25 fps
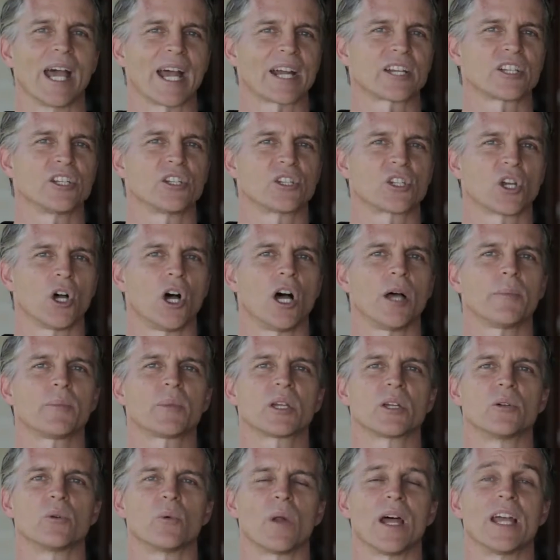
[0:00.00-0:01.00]
Reaction time
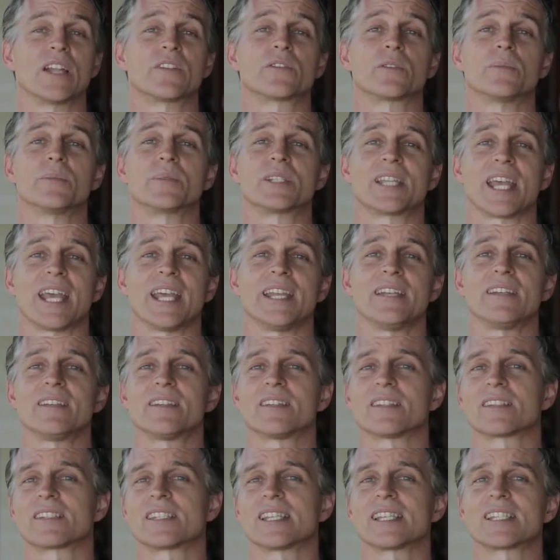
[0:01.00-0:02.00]
can range from 10
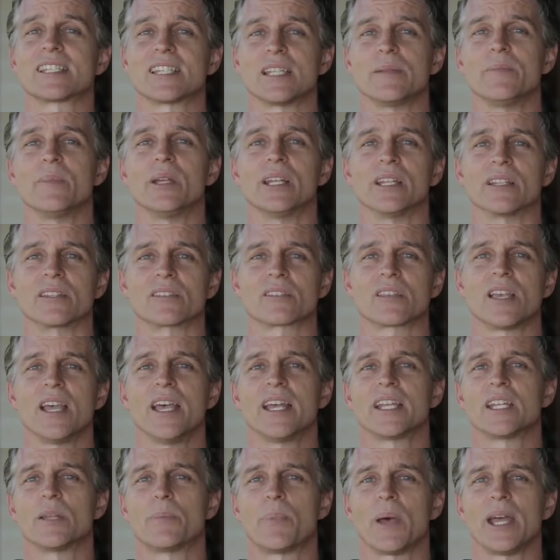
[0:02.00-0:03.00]
to 60 minutes,
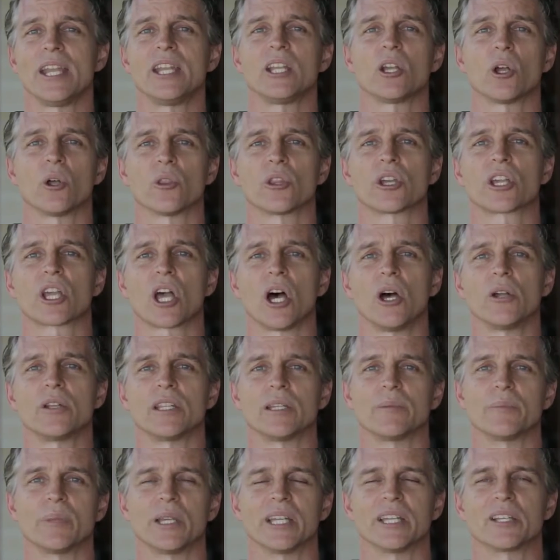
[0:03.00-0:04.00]
depending on the
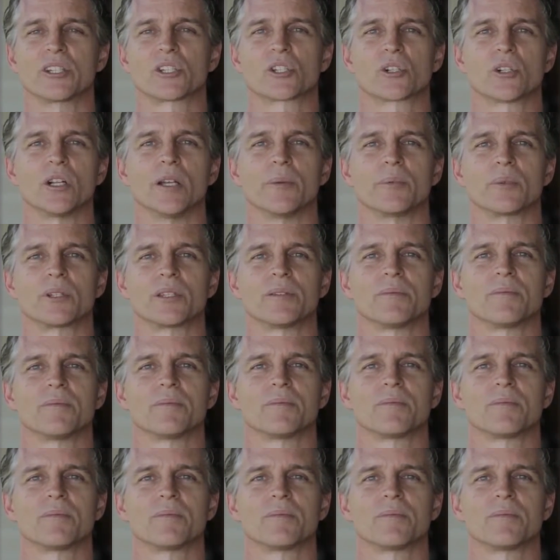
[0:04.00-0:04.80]
coating being stripped.